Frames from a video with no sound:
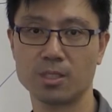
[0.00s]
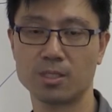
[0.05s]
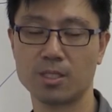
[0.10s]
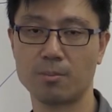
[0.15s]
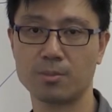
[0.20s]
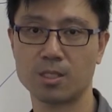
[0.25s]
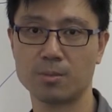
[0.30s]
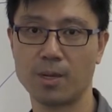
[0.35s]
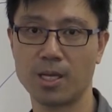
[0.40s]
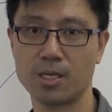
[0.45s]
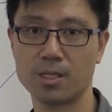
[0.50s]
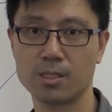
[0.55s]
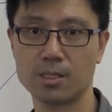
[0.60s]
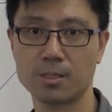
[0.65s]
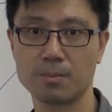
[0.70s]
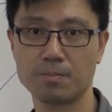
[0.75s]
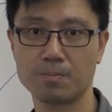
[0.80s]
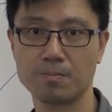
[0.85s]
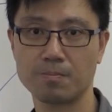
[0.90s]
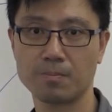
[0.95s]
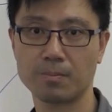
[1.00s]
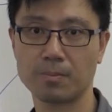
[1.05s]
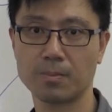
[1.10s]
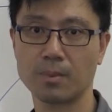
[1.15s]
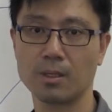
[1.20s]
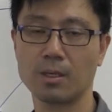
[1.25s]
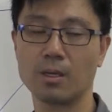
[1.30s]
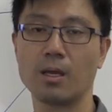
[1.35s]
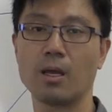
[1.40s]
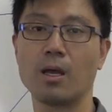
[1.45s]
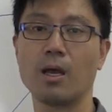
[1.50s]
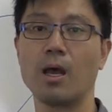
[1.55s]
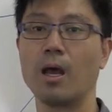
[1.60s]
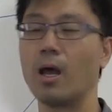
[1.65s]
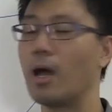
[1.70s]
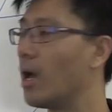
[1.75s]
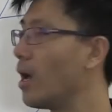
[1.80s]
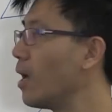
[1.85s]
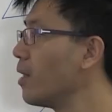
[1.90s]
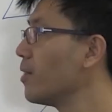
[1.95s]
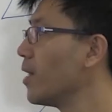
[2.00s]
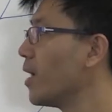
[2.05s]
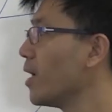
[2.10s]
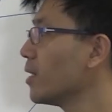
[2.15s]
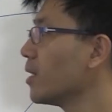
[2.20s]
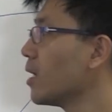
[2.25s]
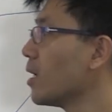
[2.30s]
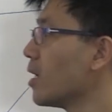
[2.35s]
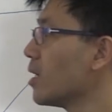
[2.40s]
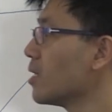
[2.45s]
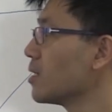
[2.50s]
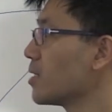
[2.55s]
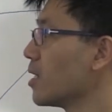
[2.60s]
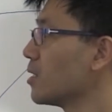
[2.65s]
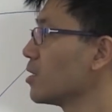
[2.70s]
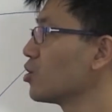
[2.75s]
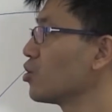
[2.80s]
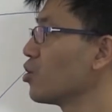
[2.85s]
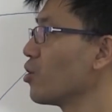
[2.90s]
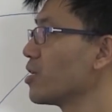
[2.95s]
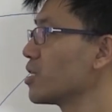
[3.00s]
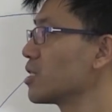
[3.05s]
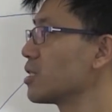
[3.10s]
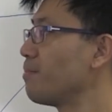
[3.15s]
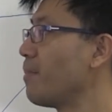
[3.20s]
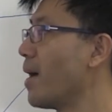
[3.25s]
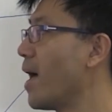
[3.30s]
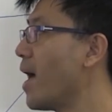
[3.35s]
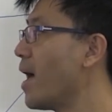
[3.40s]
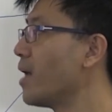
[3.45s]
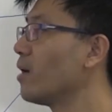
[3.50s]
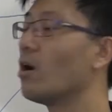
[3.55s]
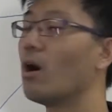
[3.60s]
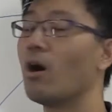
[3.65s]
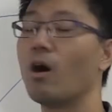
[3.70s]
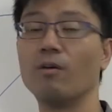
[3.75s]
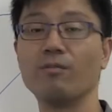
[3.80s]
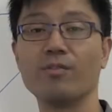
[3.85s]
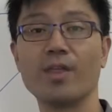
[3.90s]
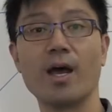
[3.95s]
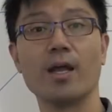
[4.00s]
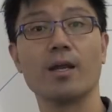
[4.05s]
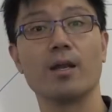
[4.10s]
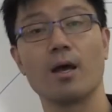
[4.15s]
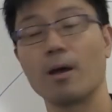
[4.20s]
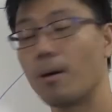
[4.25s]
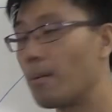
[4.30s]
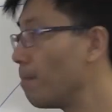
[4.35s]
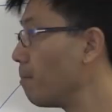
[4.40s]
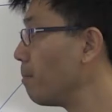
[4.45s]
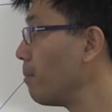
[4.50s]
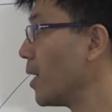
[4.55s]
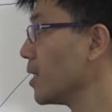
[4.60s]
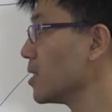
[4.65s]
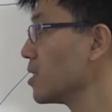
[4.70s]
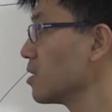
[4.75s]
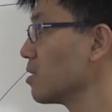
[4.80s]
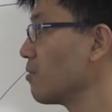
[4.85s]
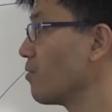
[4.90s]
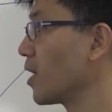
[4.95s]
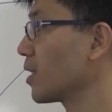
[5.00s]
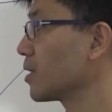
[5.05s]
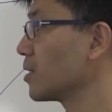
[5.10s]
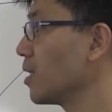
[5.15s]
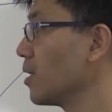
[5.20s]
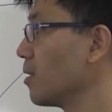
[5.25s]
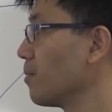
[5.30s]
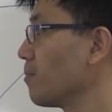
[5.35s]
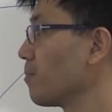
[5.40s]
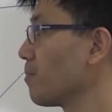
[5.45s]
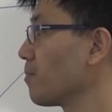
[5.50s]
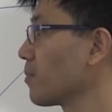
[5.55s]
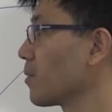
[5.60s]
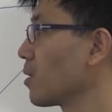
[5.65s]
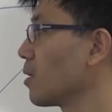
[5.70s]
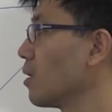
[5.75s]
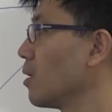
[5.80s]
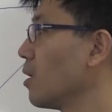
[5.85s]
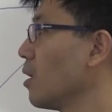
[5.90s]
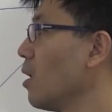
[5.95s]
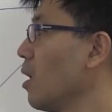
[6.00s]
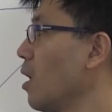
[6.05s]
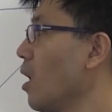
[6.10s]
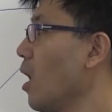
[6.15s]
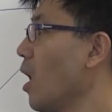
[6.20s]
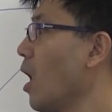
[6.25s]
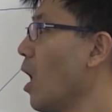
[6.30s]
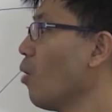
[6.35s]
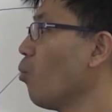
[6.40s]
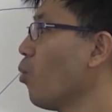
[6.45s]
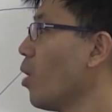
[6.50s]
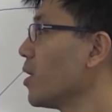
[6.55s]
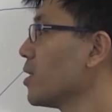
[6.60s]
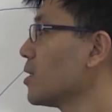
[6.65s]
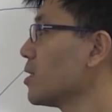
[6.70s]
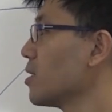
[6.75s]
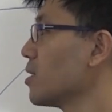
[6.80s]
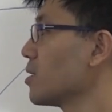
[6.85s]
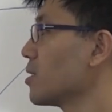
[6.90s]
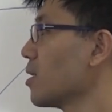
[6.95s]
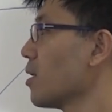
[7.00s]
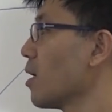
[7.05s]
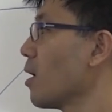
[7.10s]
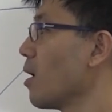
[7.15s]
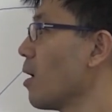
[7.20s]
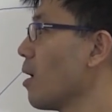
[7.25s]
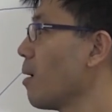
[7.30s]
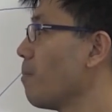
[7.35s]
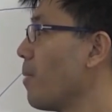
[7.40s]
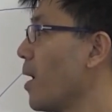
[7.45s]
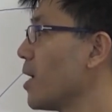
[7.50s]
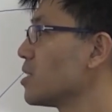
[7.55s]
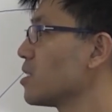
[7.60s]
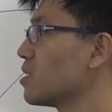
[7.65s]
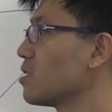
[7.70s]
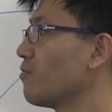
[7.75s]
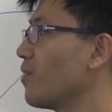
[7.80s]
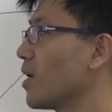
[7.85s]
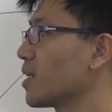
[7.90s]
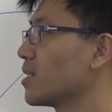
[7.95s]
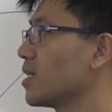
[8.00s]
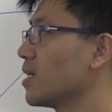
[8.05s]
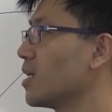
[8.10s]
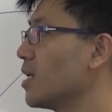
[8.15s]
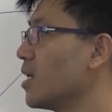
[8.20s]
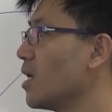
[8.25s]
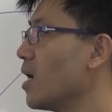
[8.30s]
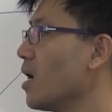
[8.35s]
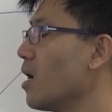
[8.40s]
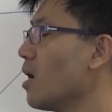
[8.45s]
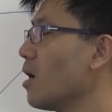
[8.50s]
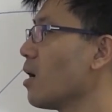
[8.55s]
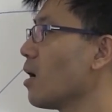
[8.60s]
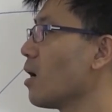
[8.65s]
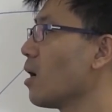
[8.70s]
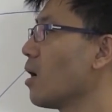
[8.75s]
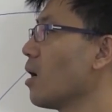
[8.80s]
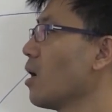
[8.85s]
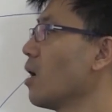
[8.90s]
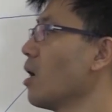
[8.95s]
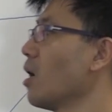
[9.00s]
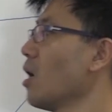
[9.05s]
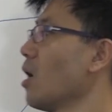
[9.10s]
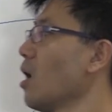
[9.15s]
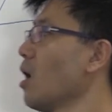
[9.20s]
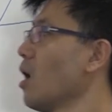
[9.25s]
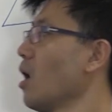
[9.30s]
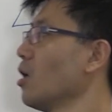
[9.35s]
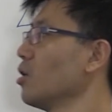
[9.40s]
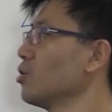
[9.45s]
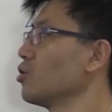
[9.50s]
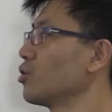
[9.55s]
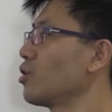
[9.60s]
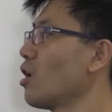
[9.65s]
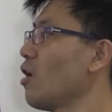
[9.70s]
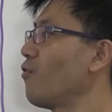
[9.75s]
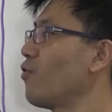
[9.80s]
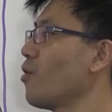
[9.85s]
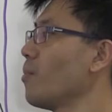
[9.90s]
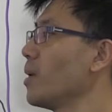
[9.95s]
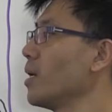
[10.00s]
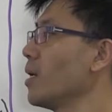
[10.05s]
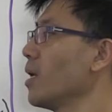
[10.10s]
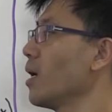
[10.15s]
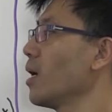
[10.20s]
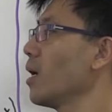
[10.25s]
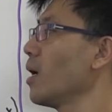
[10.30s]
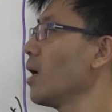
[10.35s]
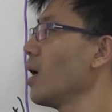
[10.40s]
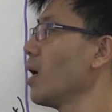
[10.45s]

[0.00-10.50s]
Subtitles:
subspace and then send it to the span of that basis vector. And what is this basis vector here? To go from an